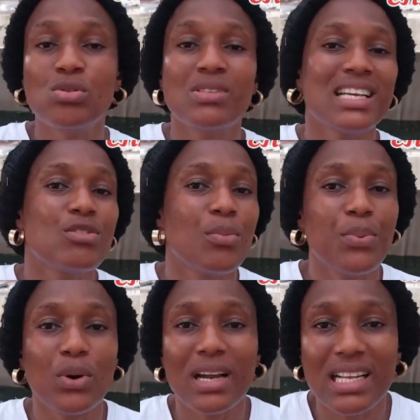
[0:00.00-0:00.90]
to start
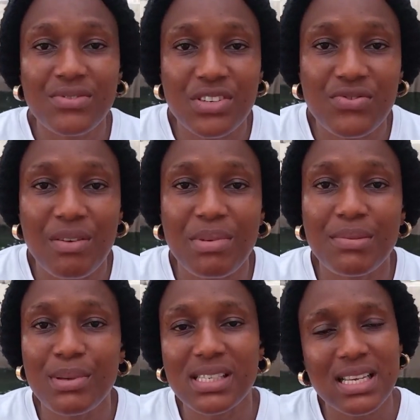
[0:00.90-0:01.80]
up your catfish
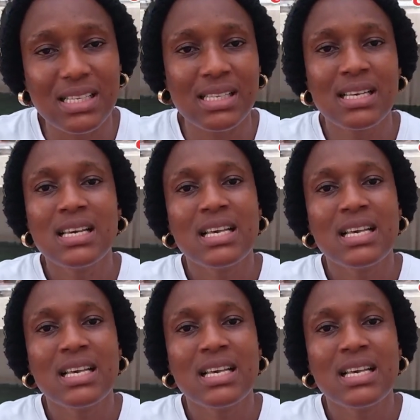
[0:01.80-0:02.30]
farming business